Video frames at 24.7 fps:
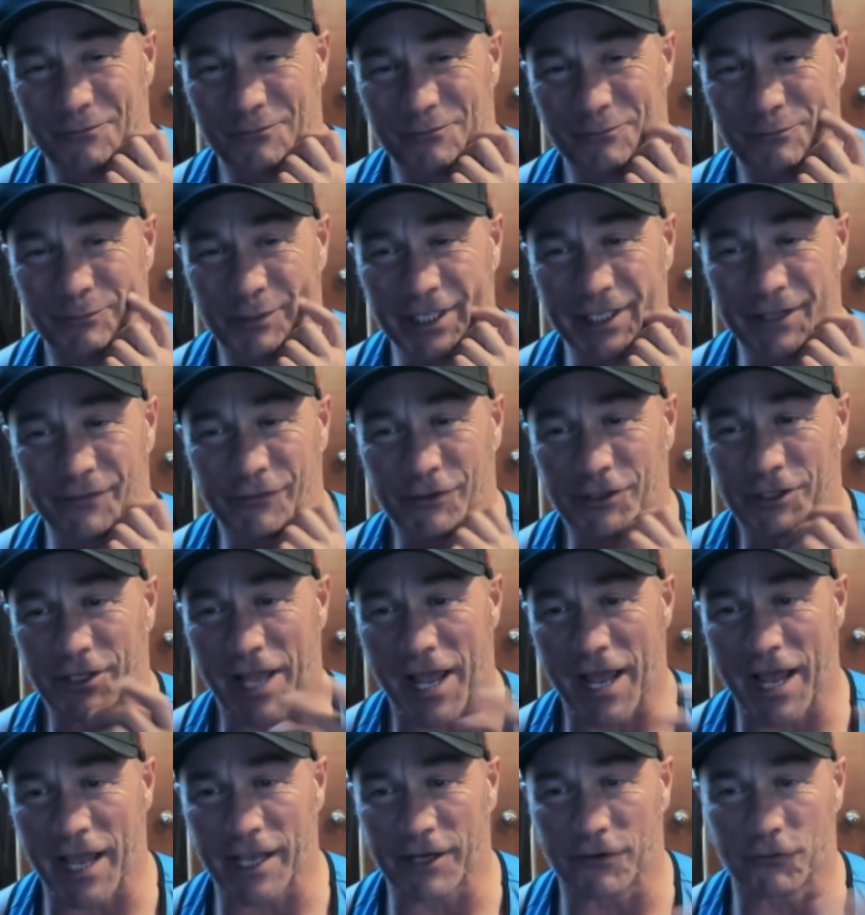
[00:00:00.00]
Believe it or not,
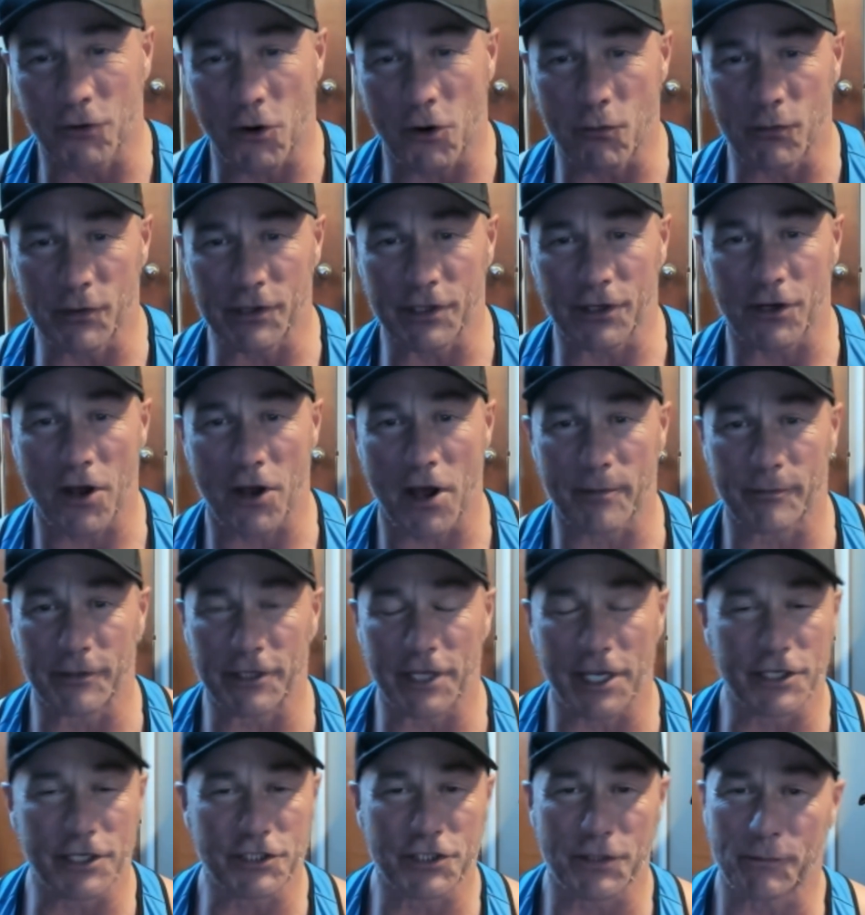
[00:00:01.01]
I grow with a
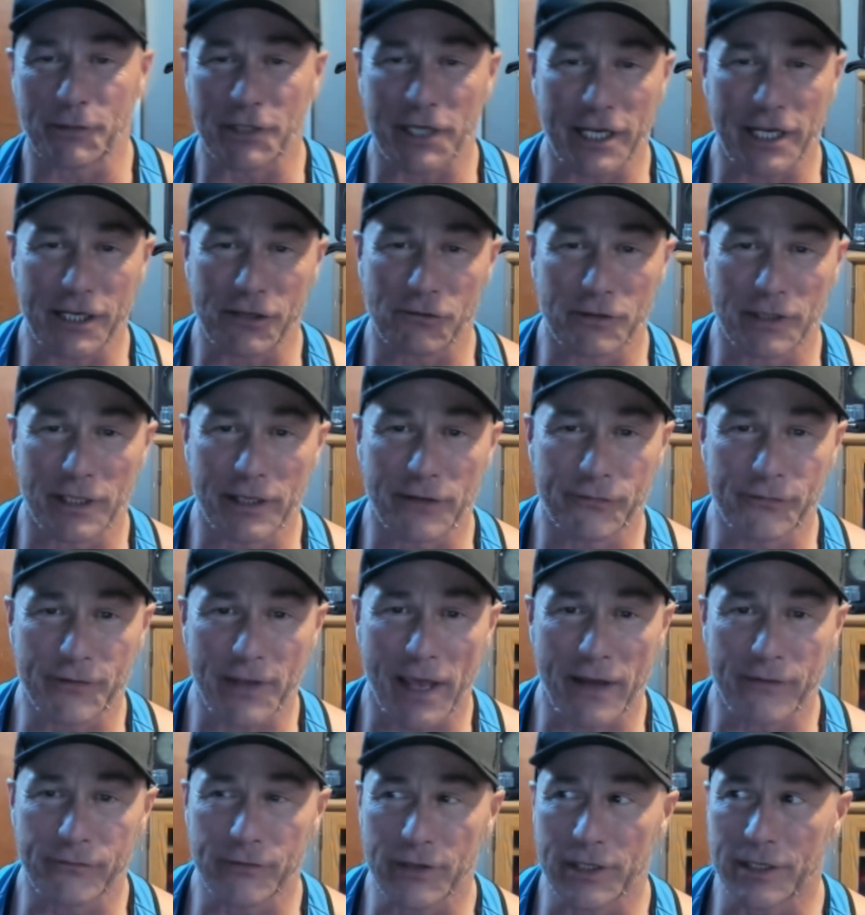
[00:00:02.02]
combination, but I don't lift
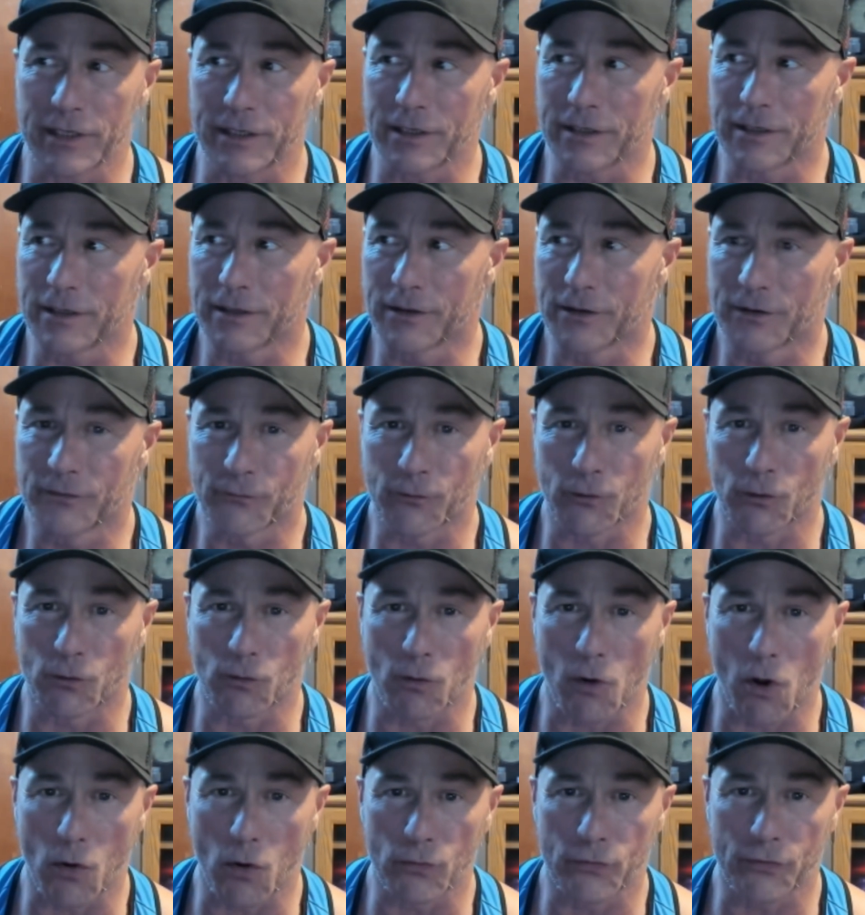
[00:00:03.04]
heavy for
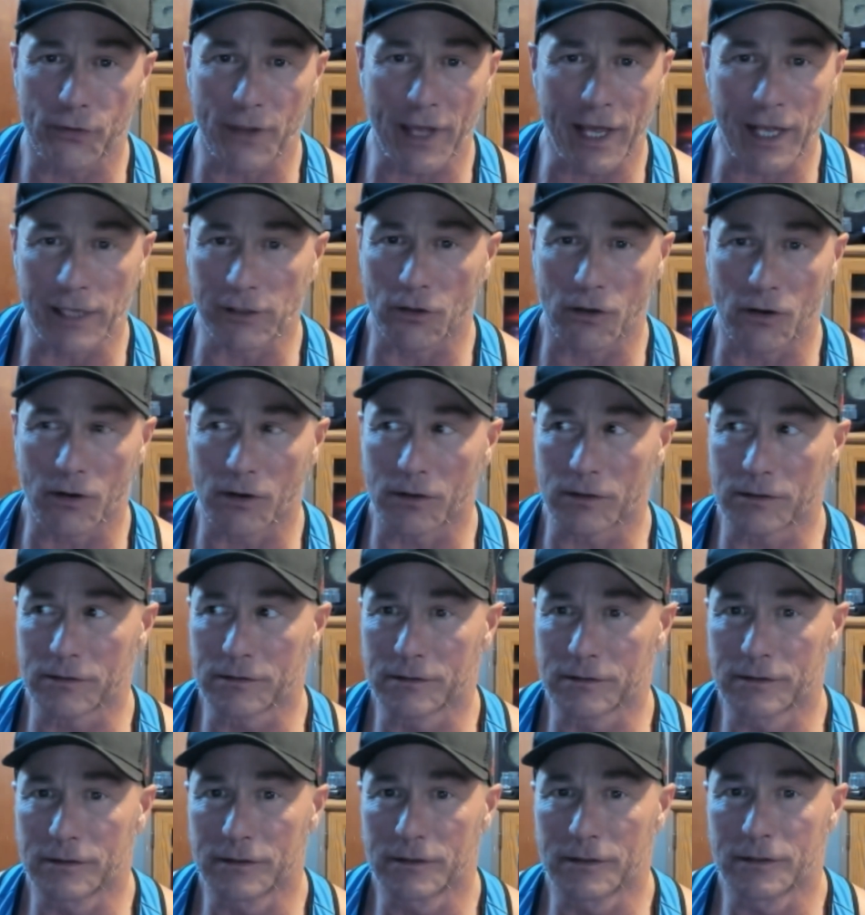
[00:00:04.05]
growth at all.
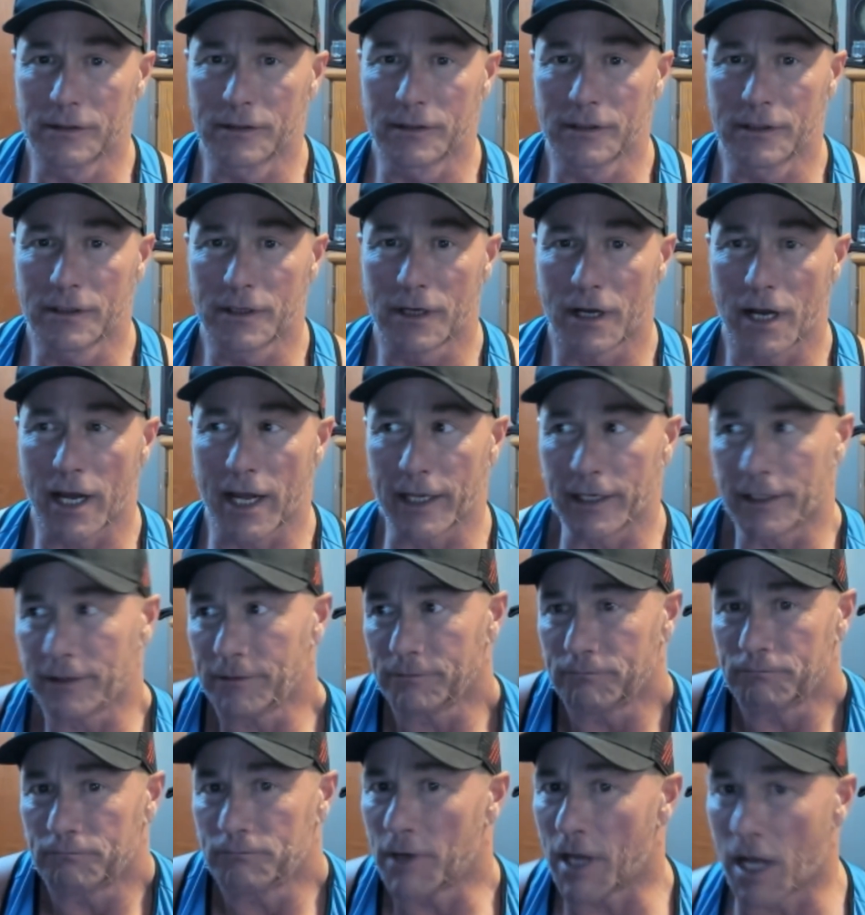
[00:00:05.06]

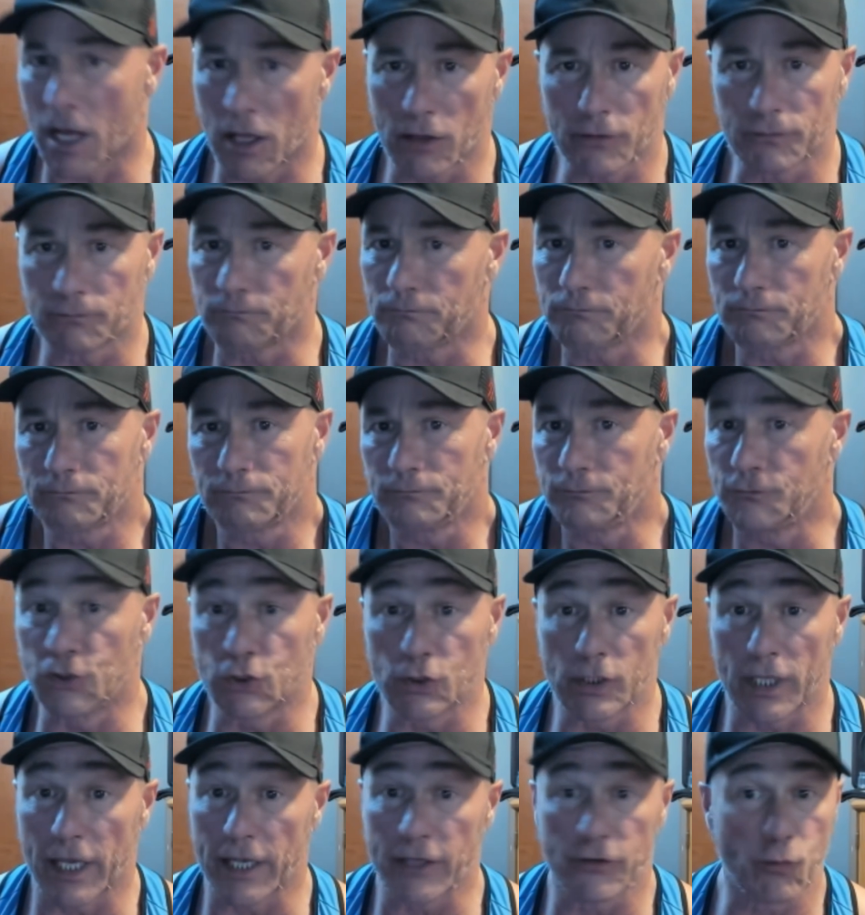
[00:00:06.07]
I'll do
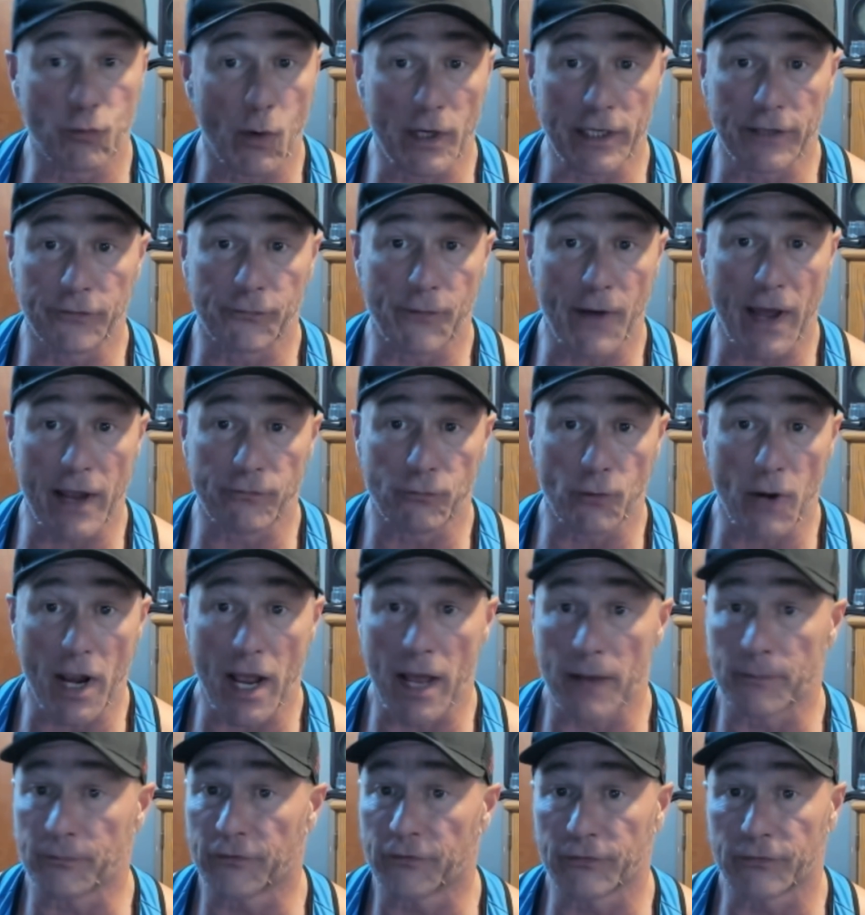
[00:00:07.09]
like 25
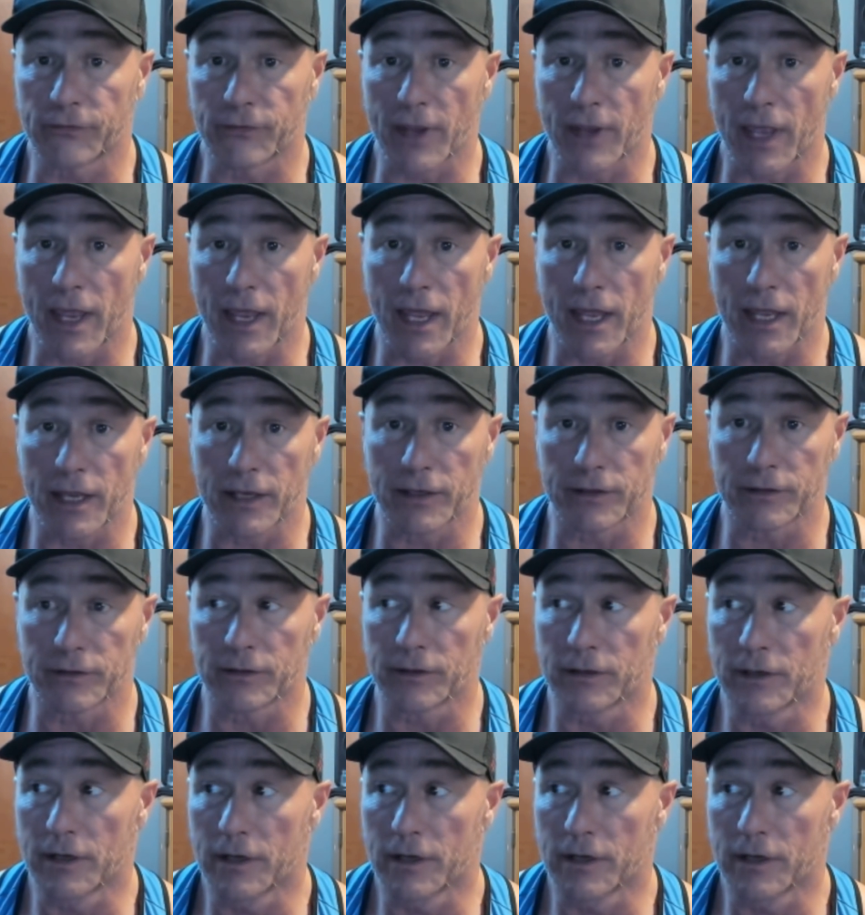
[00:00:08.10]
reps and